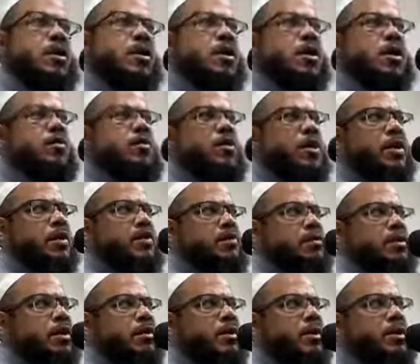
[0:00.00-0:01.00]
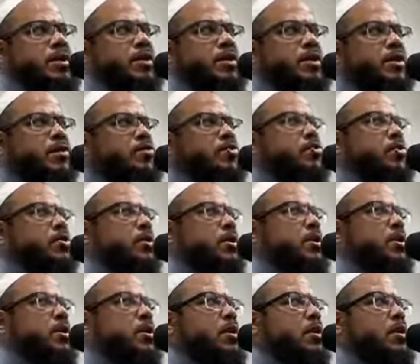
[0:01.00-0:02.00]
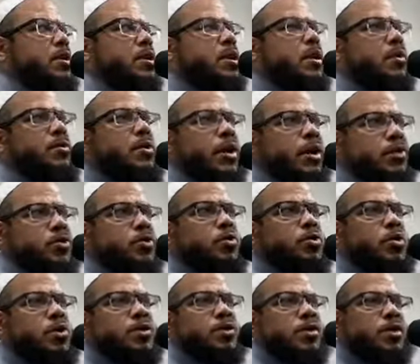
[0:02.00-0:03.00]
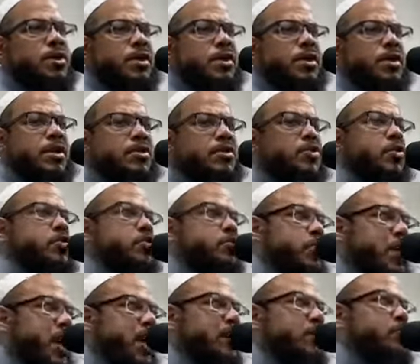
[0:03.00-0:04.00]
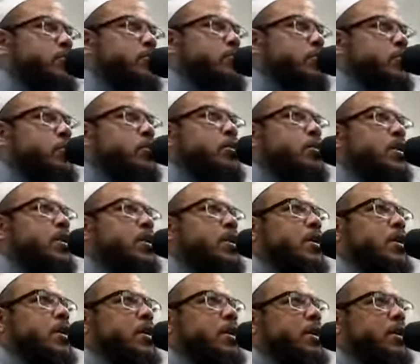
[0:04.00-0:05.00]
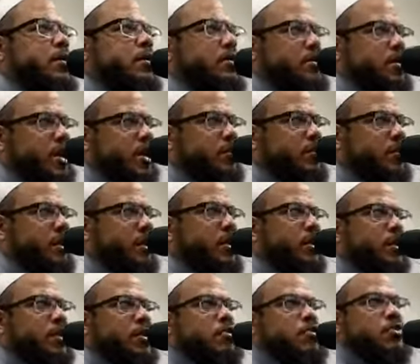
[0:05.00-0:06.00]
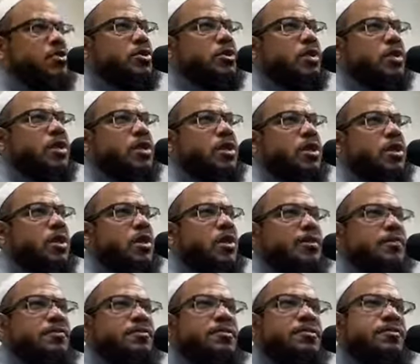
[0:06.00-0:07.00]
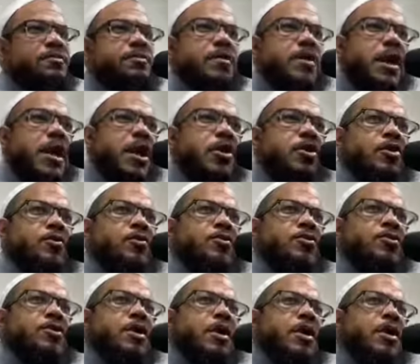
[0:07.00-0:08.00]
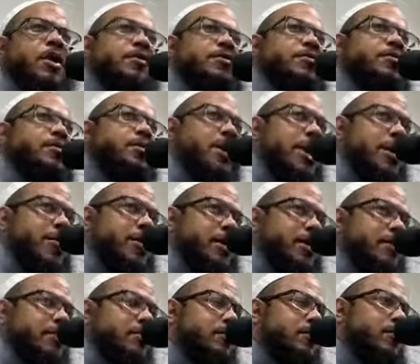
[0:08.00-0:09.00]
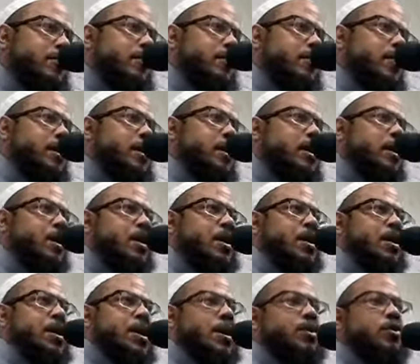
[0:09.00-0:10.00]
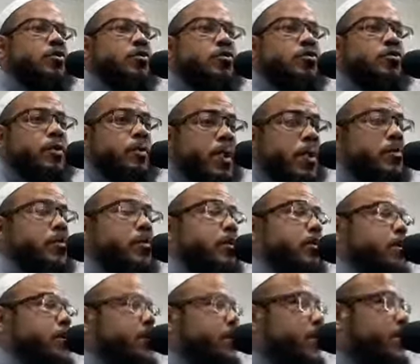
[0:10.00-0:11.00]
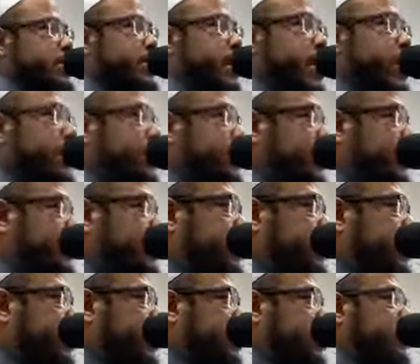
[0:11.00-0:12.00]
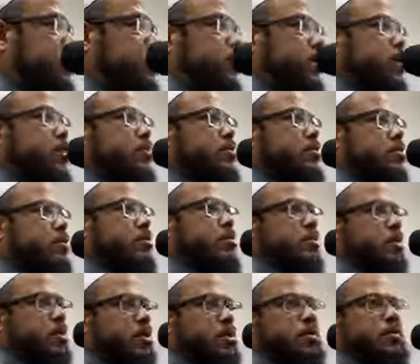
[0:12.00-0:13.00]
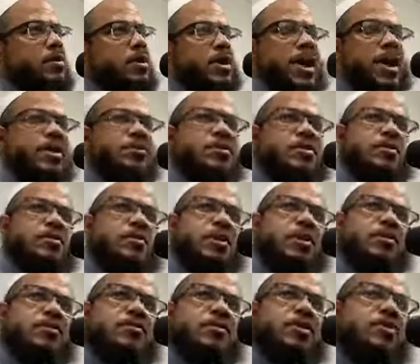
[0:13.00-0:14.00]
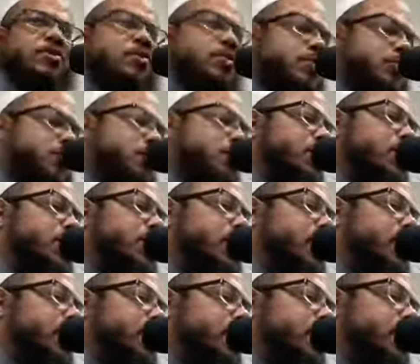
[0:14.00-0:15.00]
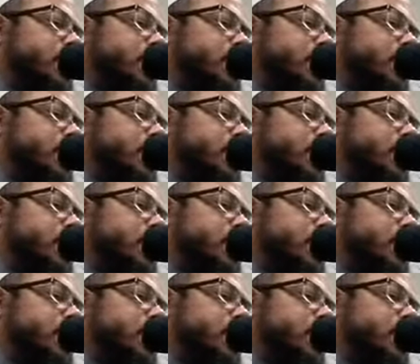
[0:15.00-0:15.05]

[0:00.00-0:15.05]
uh, because their lineage, uh, what I do know is their lineage goes back to uh, the same lineage of the Arabs that came from Yemen. Uh, I don't remember exactly the, you know, the, the names of the individuals, inshallah.